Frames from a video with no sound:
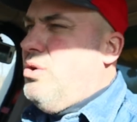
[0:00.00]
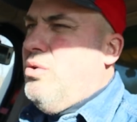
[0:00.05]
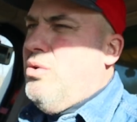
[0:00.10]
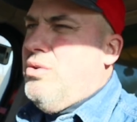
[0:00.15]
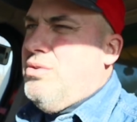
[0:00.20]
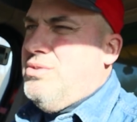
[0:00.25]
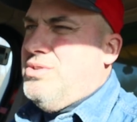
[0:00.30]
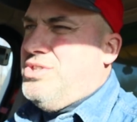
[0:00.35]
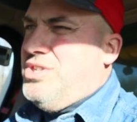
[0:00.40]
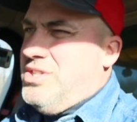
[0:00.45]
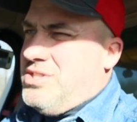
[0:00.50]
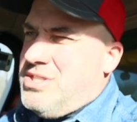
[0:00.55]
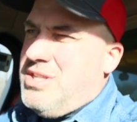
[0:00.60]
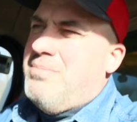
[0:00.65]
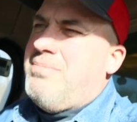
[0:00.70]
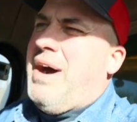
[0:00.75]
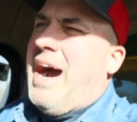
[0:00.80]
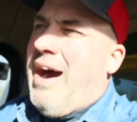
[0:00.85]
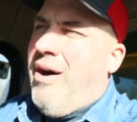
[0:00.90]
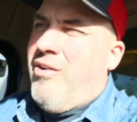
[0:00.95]
just
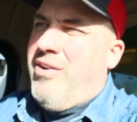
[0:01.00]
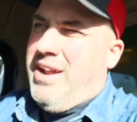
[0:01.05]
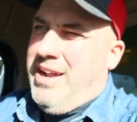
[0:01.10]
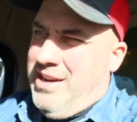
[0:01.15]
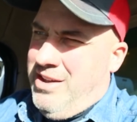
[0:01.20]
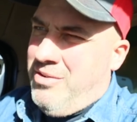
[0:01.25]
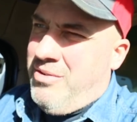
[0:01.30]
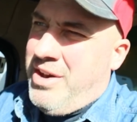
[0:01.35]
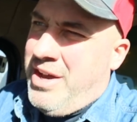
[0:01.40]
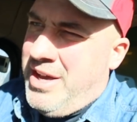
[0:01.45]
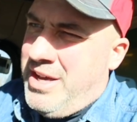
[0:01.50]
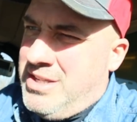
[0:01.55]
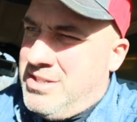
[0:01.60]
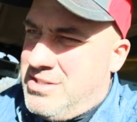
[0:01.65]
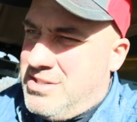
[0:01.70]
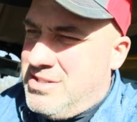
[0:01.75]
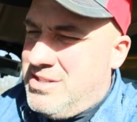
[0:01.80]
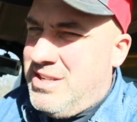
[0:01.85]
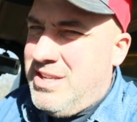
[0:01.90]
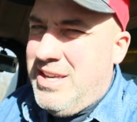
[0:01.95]
about anyways,
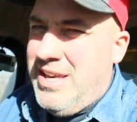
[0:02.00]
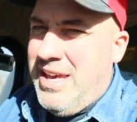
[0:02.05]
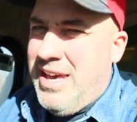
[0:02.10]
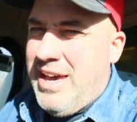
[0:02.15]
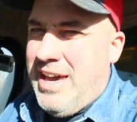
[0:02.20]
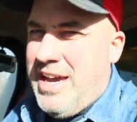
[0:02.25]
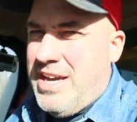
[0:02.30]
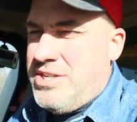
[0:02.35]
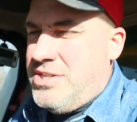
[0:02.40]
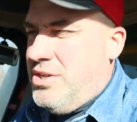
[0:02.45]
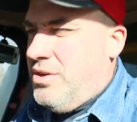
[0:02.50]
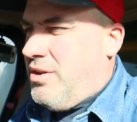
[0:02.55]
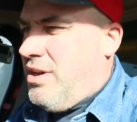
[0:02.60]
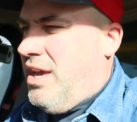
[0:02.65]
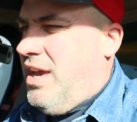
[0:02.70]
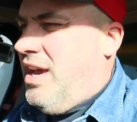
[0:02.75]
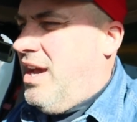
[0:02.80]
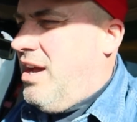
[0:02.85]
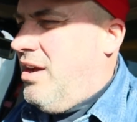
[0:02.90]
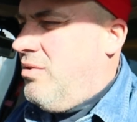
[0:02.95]
as you
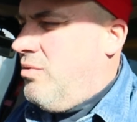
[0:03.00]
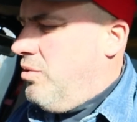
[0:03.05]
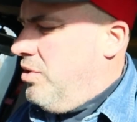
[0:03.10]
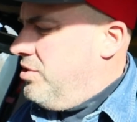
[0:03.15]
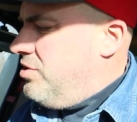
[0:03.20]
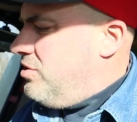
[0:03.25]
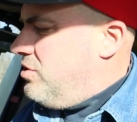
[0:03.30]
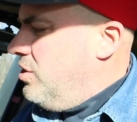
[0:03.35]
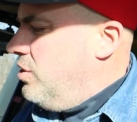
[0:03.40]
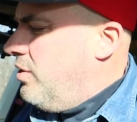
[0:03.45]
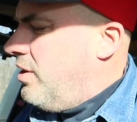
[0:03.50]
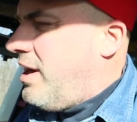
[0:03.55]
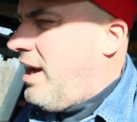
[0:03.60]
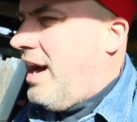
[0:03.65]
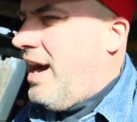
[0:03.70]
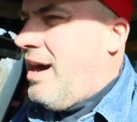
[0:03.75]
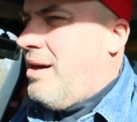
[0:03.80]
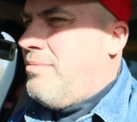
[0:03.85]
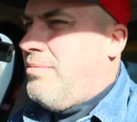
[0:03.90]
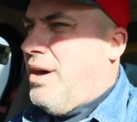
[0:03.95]
can with two
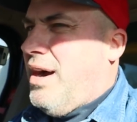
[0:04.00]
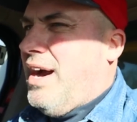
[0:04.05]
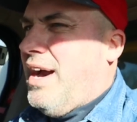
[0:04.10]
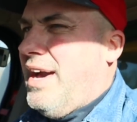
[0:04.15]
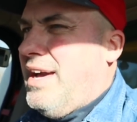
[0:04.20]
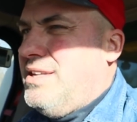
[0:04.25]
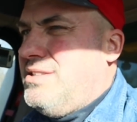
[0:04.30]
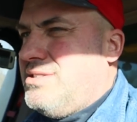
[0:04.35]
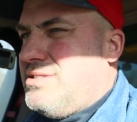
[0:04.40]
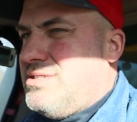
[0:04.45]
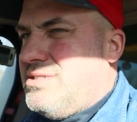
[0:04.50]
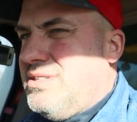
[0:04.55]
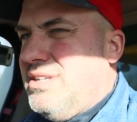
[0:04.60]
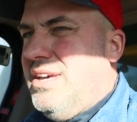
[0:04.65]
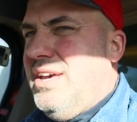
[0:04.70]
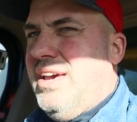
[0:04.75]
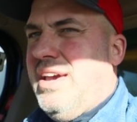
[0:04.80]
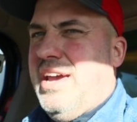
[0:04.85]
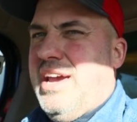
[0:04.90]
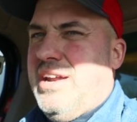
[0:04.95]
combines
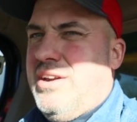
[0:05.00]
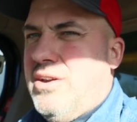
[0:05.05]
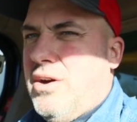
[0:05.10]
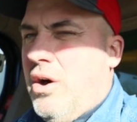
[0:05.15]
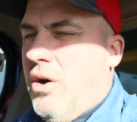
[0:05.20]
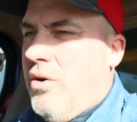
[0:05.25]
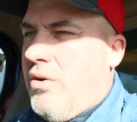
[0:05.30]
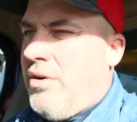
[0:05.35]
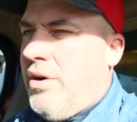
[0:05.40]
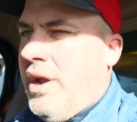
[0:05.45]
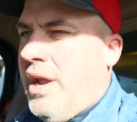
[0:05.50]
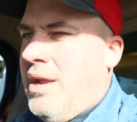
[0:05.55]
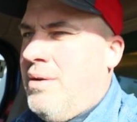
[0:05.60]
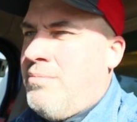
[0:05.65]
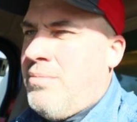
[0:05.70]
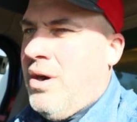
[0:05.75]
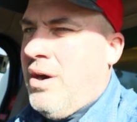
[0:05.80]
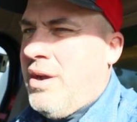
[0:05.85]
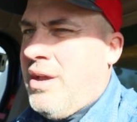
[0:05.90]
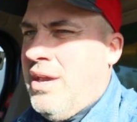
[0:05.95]
and no grain
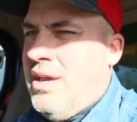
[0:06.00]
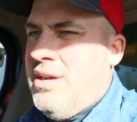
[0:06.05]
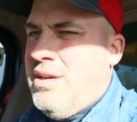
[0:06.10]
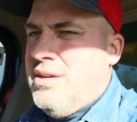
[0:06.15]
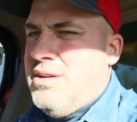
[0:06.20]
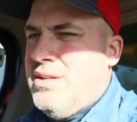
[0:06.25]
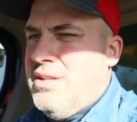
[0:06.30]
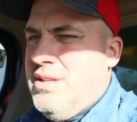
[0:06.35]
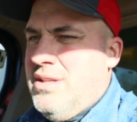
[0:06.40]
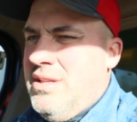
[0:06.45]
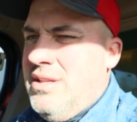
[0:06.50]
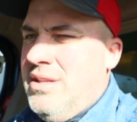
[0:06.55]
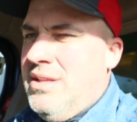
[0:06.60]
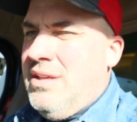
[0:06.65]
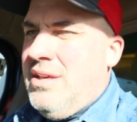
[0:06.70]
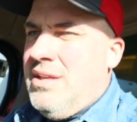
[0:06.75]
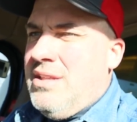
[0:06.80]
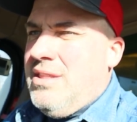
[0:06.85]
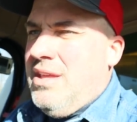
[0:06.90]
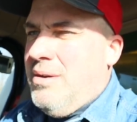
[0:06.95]
buggy. The
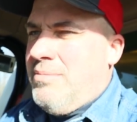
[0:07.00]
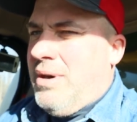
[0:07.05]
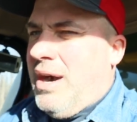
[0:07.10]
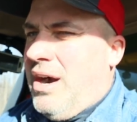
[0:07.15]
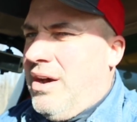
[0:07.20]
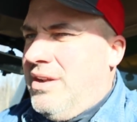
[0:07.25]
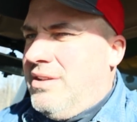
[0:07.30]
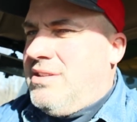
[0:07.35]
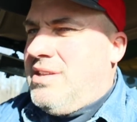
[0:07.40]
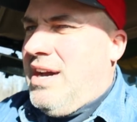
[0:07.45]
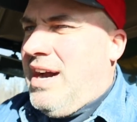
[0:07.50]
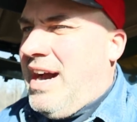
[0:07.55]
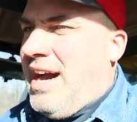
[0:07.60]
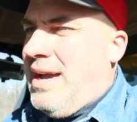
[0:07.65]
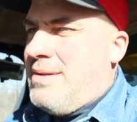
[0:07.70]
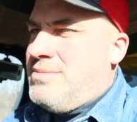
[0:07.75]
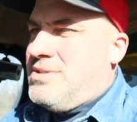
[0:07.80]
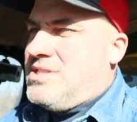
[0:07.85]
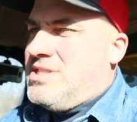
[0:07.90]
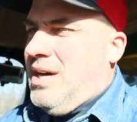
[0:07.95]
amount of time
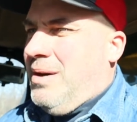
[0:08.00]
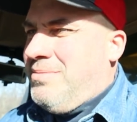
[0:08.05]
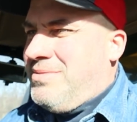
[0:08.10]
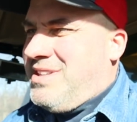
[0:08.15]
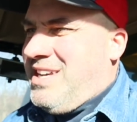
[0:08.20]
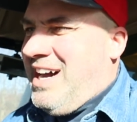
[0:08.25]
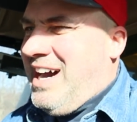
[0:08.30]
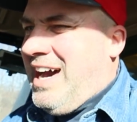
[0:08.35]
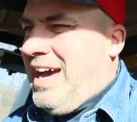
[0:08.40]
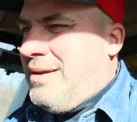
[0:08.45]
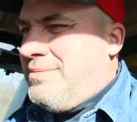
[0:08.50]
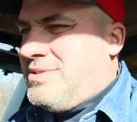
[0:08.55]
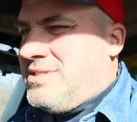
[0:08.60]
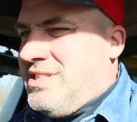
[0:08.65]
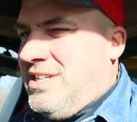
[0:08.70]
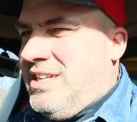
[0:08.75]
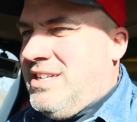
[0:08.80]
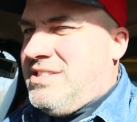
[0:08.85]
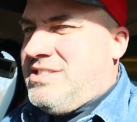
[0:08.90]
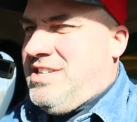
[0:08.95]
sometimes that it
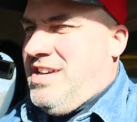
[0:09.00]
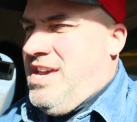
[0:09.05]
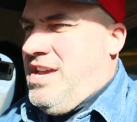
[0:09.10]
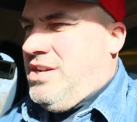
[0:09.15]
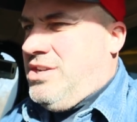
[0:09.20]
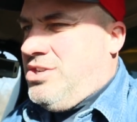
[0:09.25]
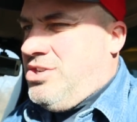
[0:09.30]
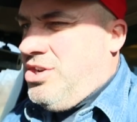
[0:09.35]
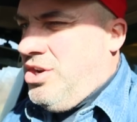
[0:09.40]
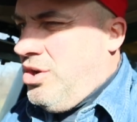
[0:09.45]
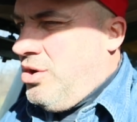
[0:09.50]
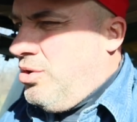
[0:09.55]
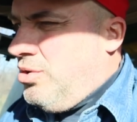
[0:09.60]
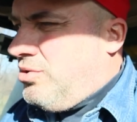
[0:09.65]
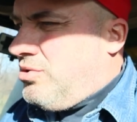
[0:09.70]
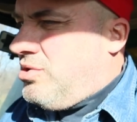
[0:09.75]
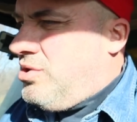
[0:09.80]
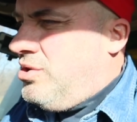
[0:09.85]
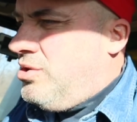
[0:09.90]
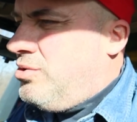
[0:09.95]
takes you
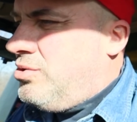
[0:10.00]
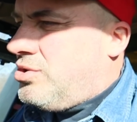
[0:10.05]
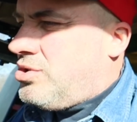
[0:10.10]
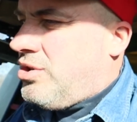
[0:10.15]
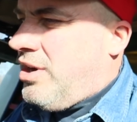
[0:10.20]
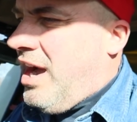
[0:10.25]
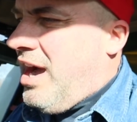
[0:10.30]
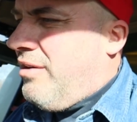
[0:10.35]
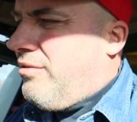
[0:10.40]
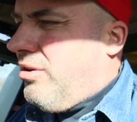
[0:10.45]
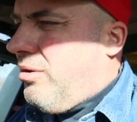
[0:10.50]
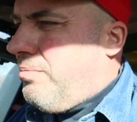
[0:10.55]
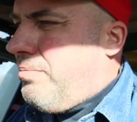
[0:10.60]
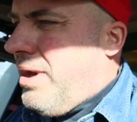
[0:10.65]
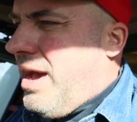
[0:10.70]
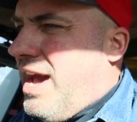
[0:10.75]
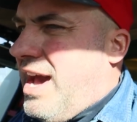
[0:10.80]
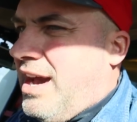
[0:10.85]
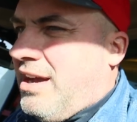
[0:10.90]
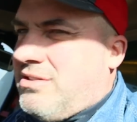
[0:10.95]
to travel back
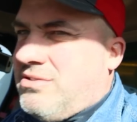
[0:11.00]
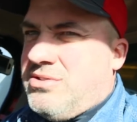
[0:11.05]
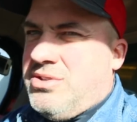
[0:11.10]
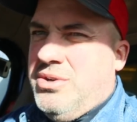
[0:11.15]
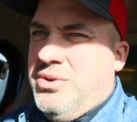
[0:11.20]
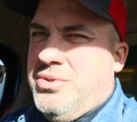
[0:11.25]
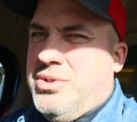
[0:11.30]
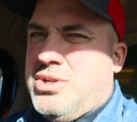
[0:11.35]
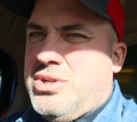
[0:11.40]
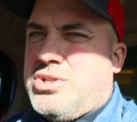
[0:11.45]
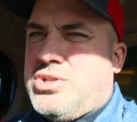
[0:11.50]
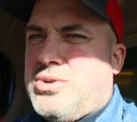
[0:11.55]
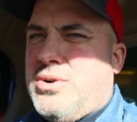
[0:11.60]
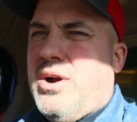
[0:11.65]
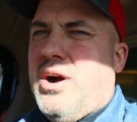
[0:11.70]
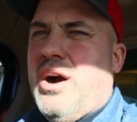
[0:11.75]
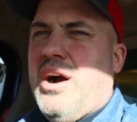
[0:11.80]
to the truck